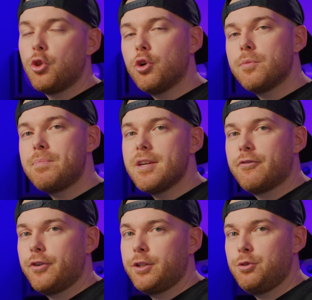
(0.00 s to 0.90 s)
Don't be
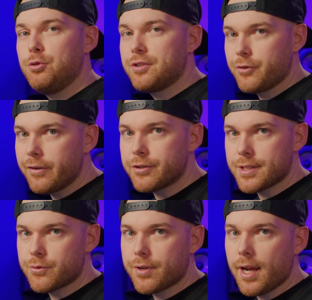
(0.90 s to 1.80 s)
afraid to use
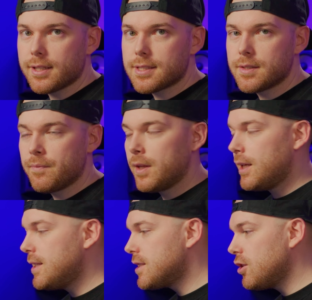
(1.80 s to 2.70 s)
reference tracks.
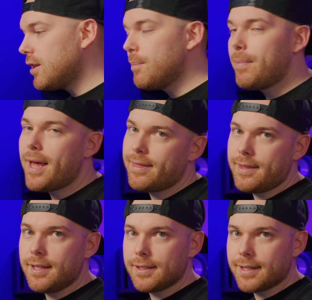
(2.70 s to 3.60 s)
It's not a bad
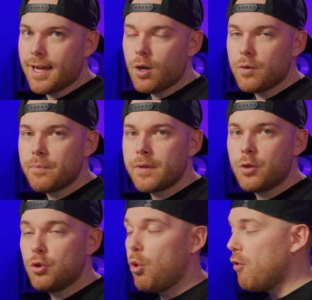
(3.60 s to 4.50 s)
thing now.
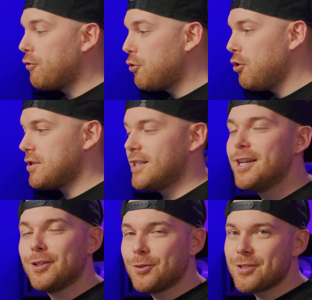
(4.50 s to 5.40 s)
Of course,
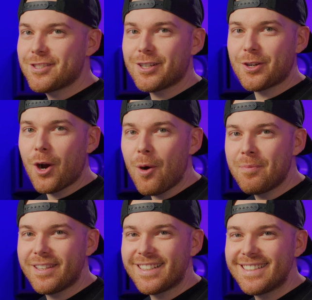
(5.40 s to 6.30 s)
don't start
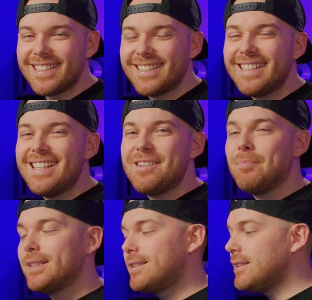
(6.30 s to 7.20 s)
copying,
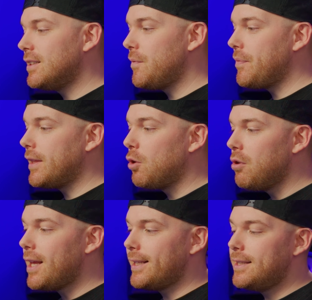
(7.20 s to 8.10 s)
but the
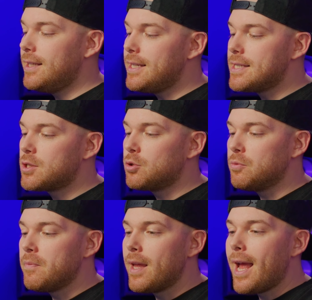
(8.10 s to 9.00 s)
whole idea is
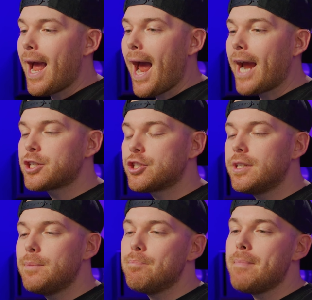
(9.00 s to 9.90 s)
to
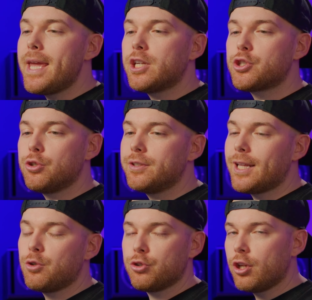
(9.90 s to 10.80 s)
actually make sure
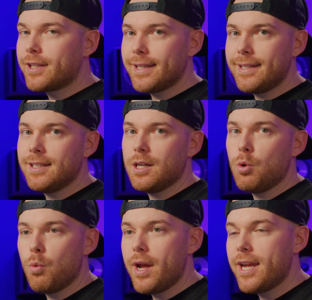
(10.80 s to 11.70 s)
that you're not getting
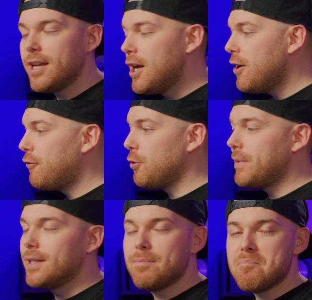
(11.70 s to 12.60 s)
away
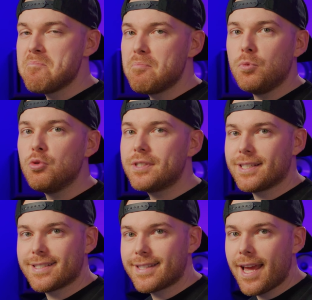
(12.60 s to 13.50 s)
from the
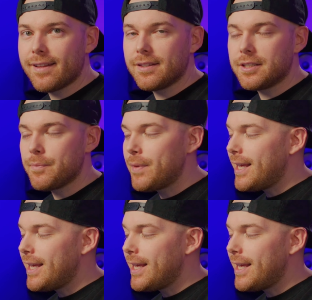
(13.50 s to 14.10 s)
music standard.